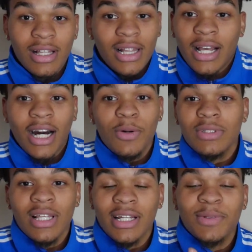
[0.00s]
Like, I was
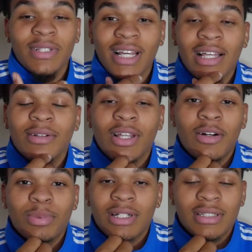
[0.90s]
thinking with that
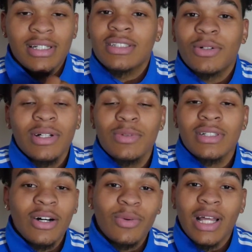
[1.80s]
thought process, so it was
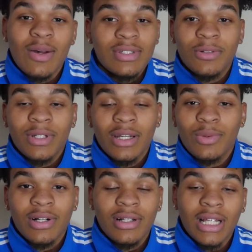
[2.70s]
no way I was gonna get
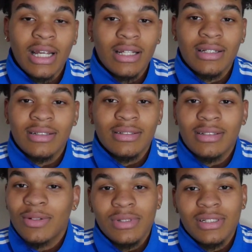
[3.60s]
with her. Like,
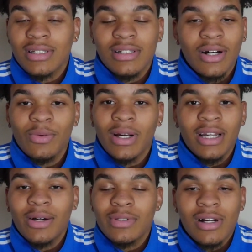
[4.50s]
it was just no way.
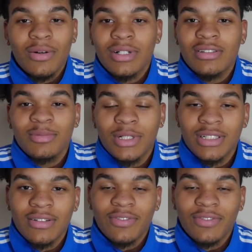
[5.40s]
I was already too much in the